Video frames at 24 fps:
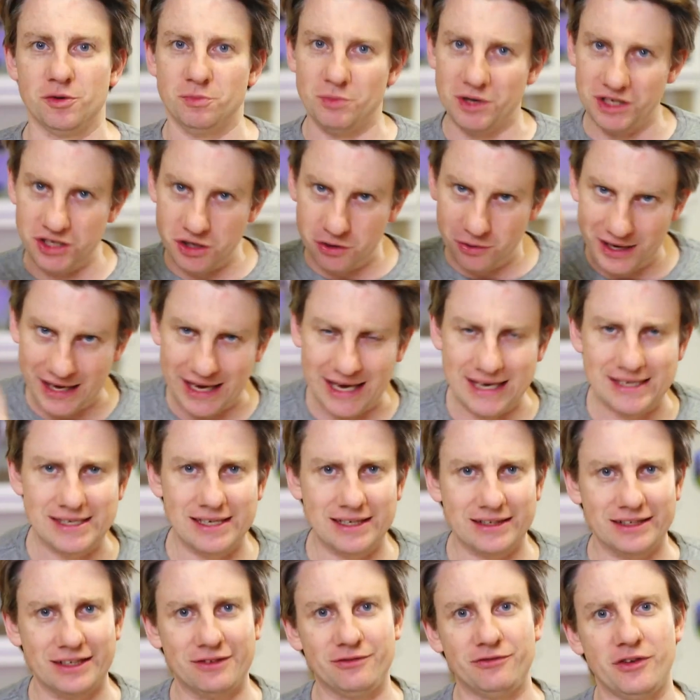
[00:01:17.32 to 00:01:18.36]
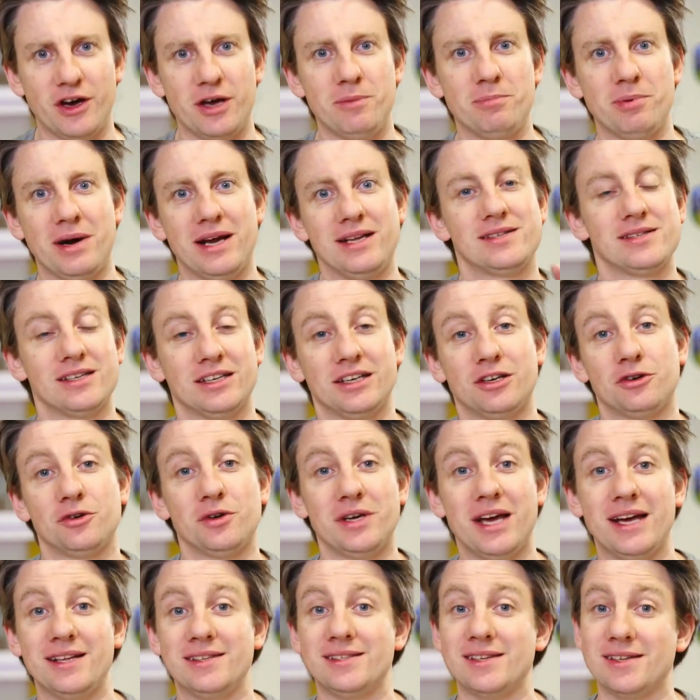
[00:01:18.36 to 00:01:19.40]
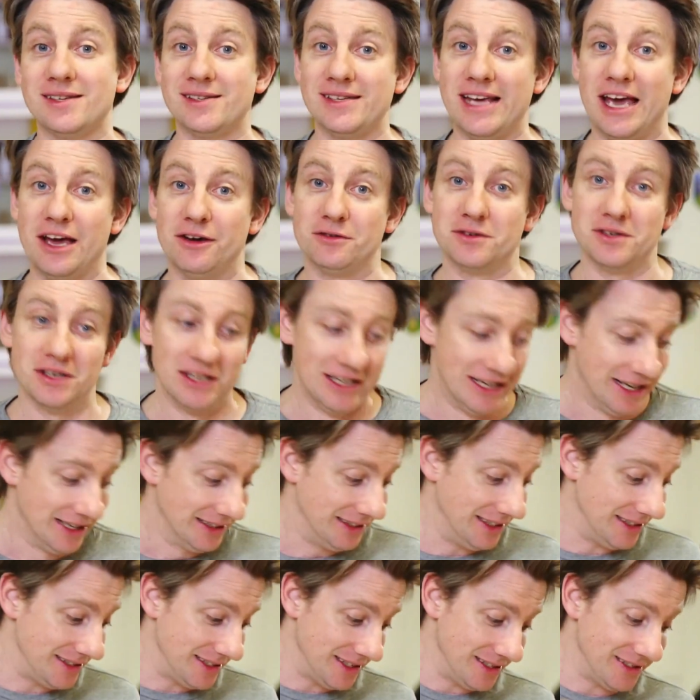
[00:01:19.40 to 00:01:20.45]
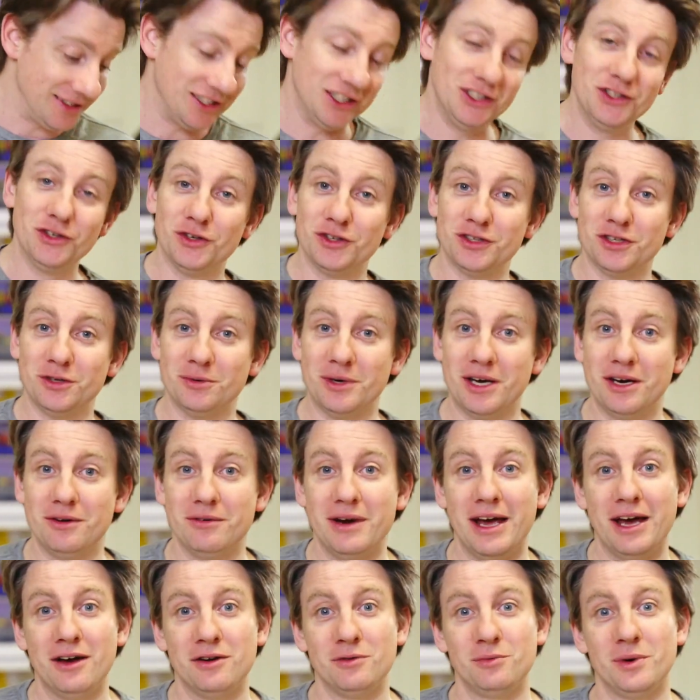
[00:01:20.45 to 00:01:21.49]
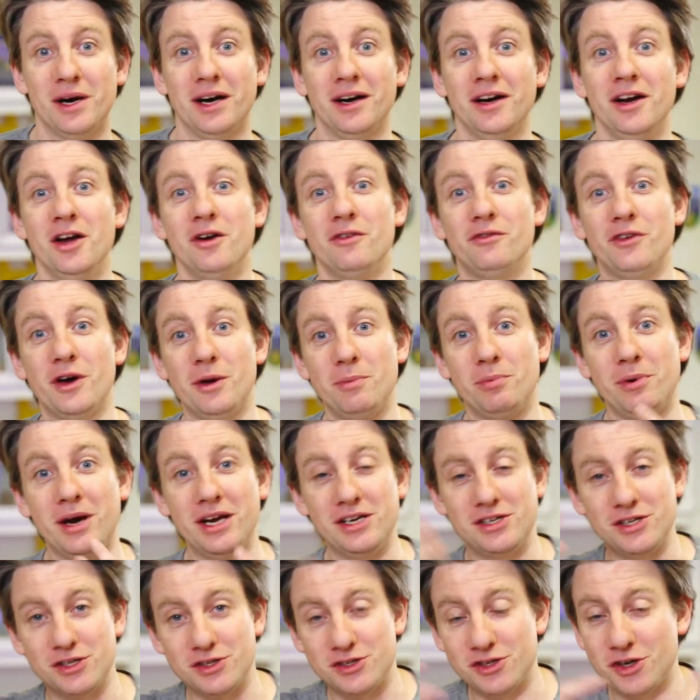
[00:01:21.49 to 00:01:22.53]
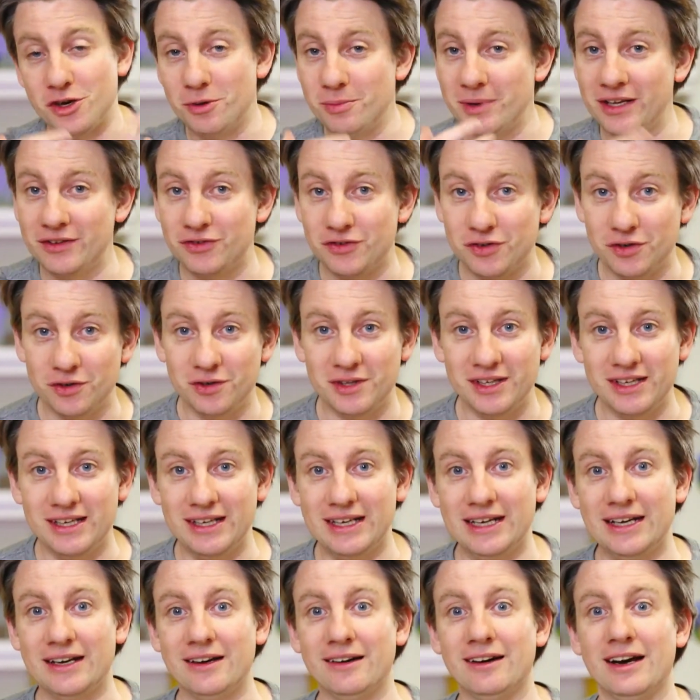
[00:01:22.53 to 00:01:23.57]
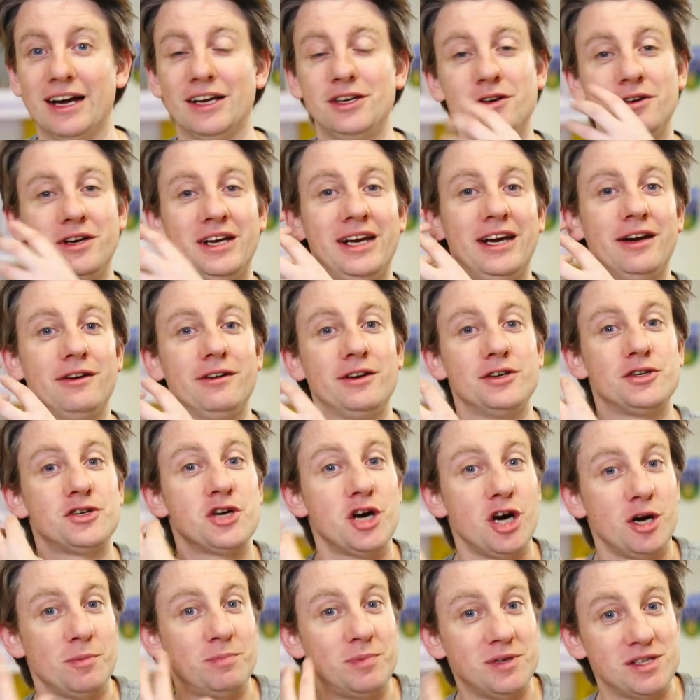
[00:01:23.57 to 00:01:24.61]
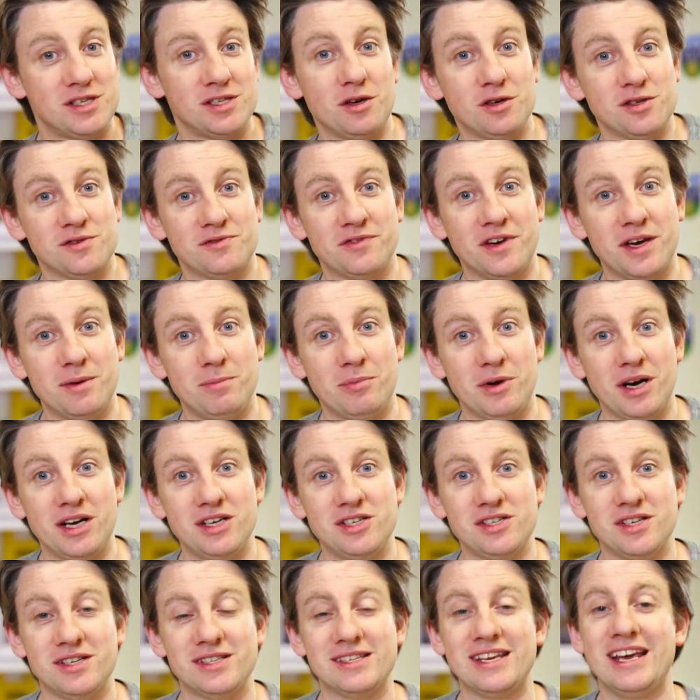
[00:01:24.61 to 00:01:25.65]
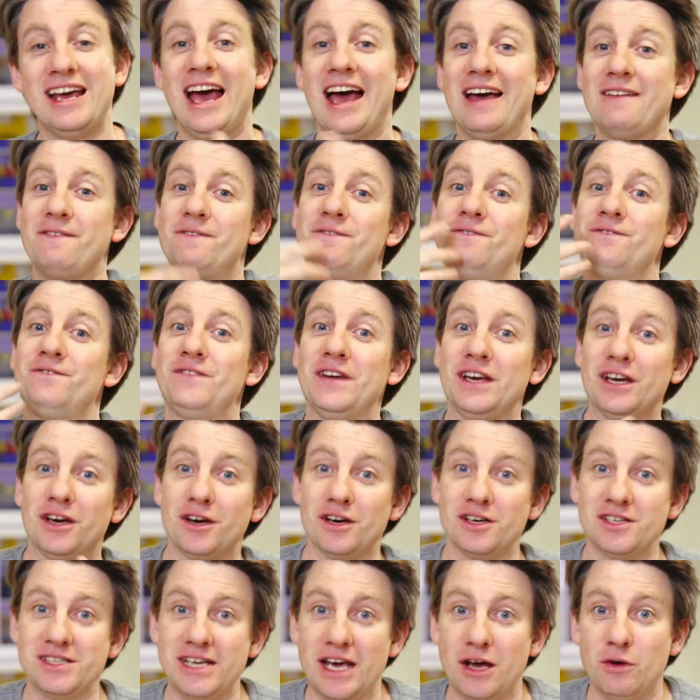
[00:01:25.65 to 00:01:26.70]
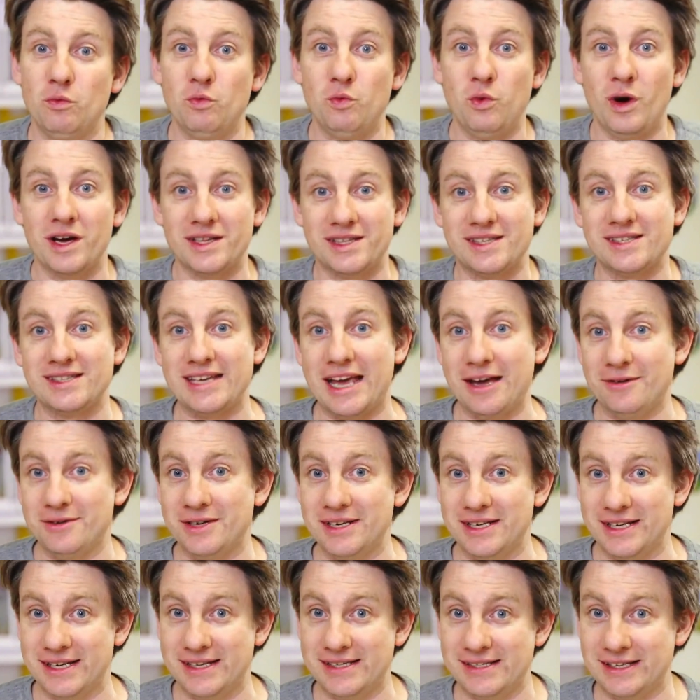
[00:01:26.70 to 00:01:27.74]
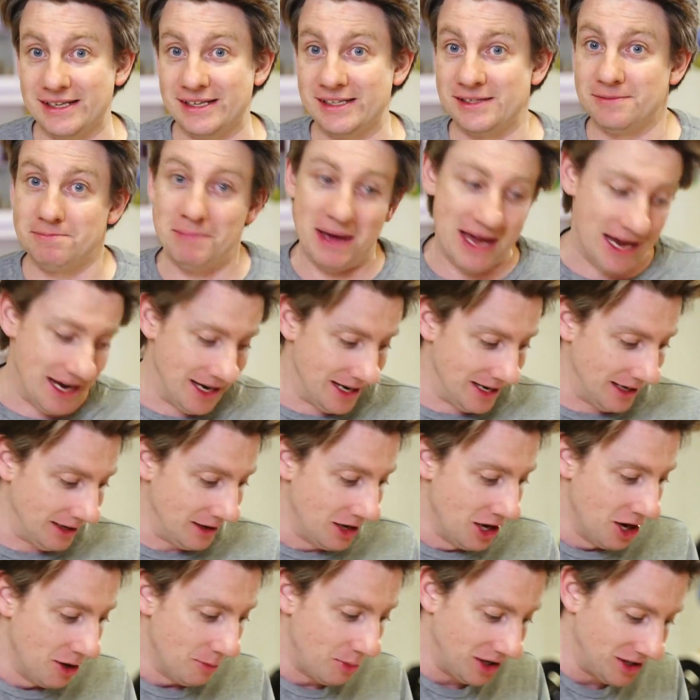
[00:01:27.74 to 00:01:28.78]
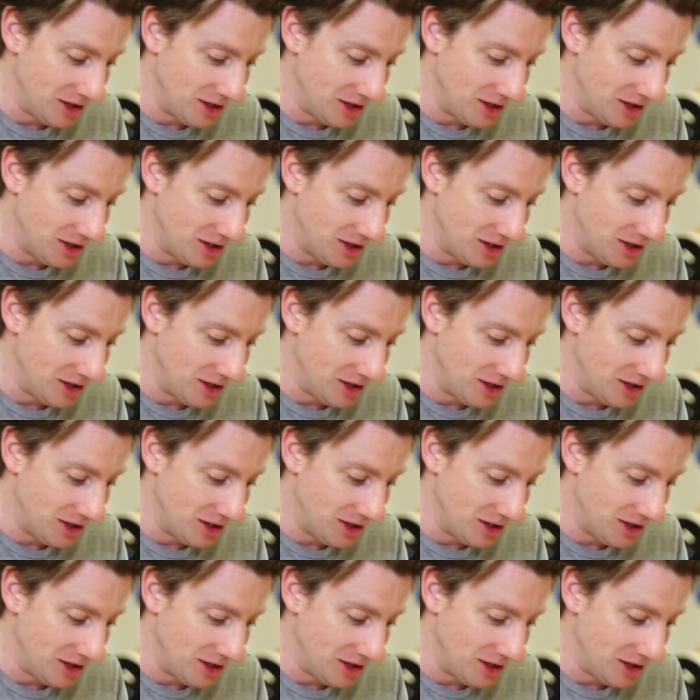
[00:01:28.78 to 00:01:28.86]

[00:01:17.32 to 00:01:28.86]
When you hit it, it vibrates and creates a sound. This is the other way around, where vibrations come in through the ear and your ear interprets those vibrations and figures out what sound it is making by